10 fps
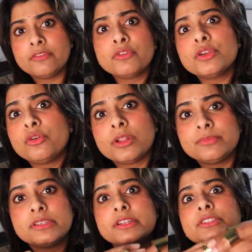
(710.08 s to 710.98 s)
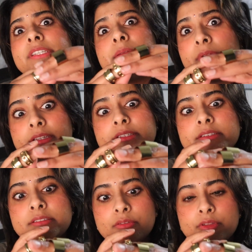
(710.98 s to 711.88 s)
fully hold up to their
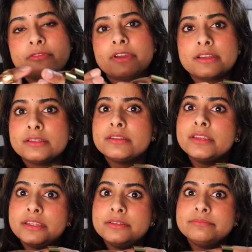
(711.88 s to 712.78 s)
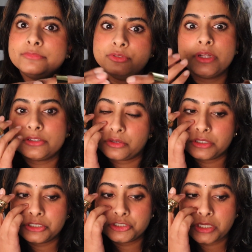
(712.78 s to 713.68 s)
statements on the fact that they do not
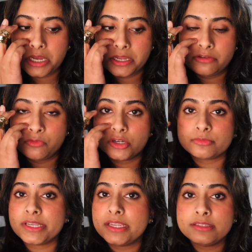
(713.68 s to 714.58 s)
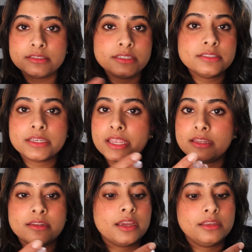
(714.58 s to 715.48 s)
tarnish. I have washed my hands in these.
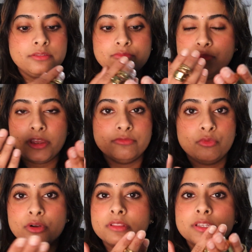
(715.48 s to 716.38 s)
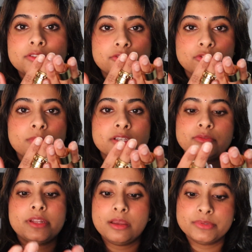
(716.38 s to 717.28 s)
Again, I have worn these through my
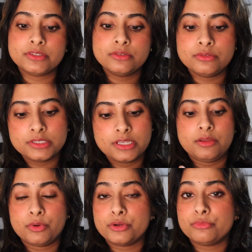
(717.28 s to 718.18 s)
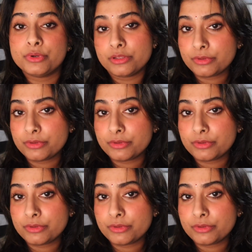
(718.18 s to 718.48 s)
sweat episodes. They work really